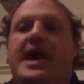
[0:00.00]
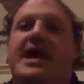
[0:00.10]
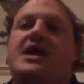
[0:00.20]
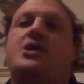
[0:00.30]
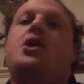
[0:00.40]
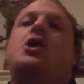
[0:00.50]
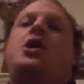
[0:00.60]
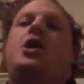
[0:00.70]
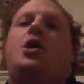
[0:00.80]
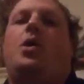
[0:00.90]
And
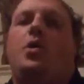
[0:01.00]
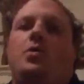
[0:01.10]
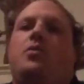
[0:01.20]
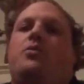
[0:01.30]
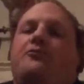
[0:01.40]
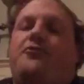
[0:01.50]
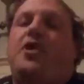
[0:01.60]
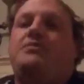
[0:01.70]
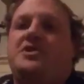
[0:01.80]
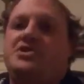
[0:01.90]

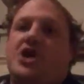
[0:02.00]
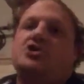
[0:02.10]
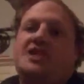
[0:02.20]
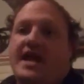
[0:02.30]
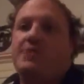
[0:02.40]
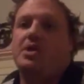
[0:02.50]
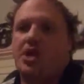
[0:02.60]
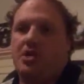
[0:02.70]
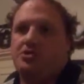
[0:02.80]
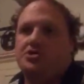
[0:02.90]
from the church that he
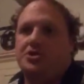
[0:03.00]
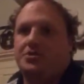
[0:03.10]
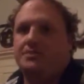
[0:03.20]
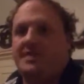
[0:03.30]
belonged to,